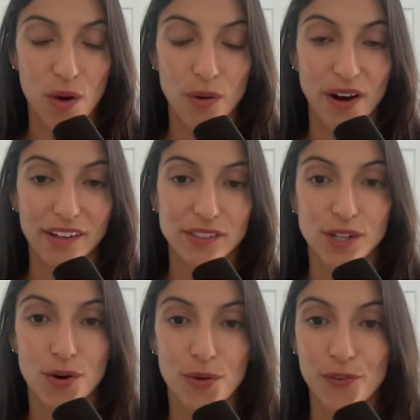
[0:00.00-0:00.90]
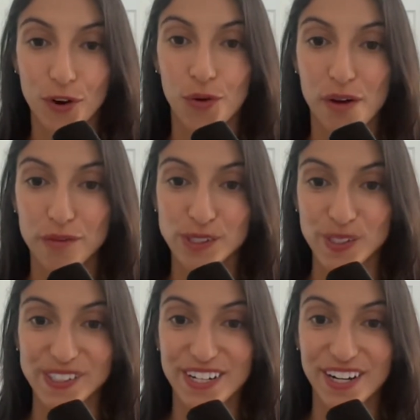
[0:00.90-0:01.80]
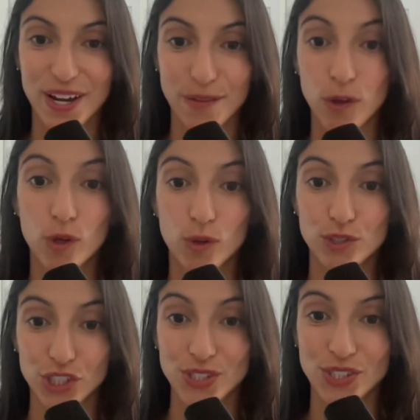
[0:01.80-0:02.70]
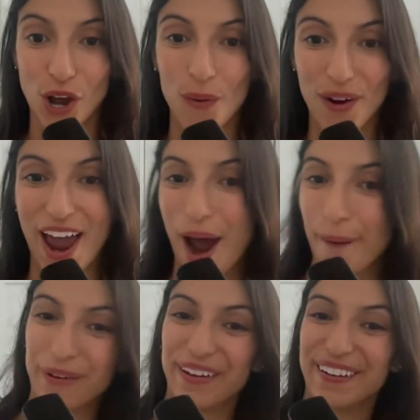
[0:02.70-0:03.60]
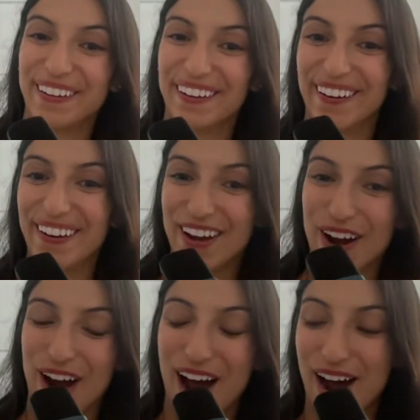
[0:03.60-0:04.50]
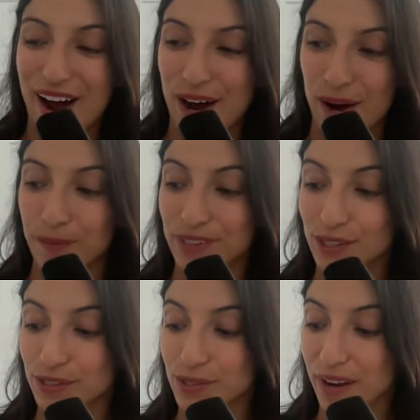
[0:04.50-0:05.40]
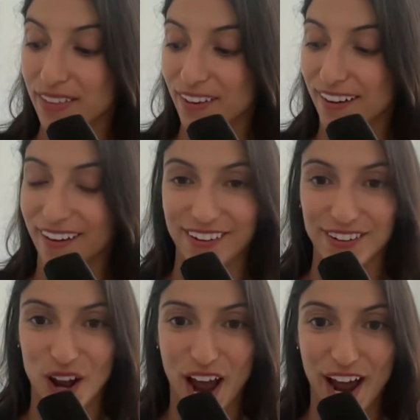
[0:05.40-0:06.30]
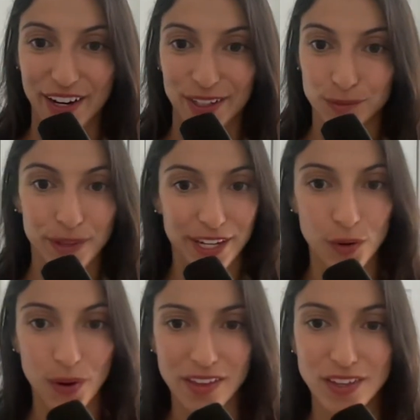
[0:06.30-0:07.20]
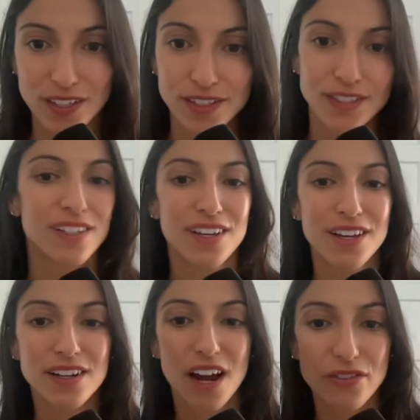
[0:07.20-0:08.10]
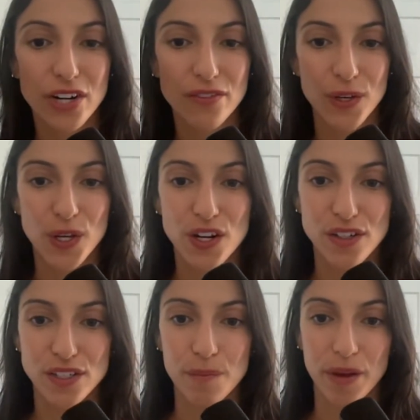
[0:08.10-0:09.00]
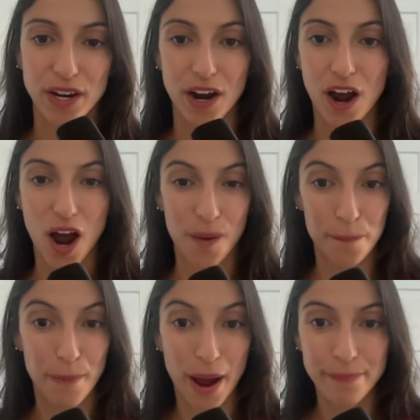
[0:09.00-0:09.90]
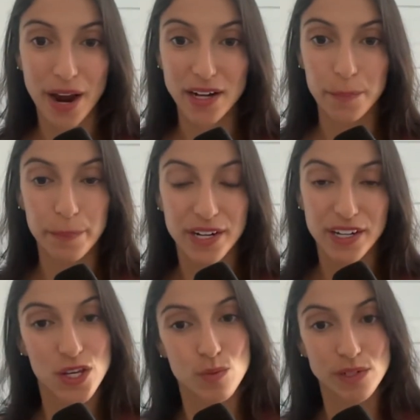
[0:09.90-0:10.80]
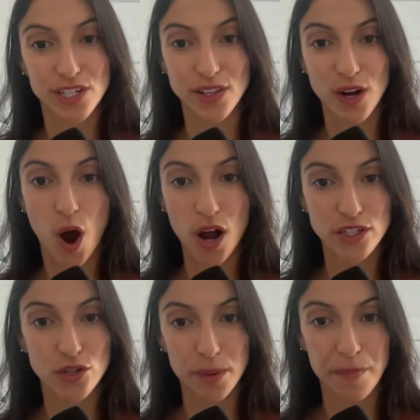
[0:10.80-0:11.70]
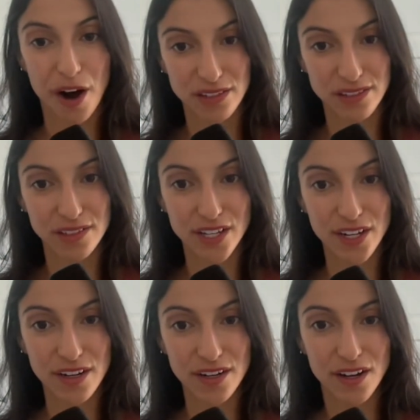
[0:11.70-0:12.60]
Okay. So for whoever's listening, if you just saw what happened, so Samantha, I like, okay, this covering of the ears, I'm like, my mind immediately went to like auditory processing.